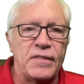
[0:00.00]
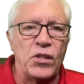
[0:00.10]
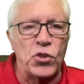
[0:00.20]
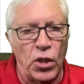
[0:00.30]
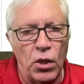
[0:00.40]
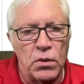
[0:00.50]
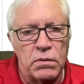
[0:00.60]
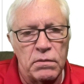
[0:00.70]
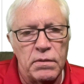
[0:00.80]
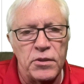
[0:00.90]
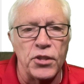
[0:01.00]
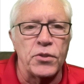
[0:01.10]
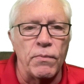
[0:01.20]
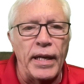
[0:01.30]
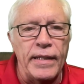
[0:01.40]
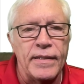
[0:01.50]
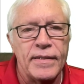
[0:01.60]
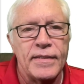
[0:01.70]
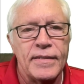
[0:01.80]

too slow, just right.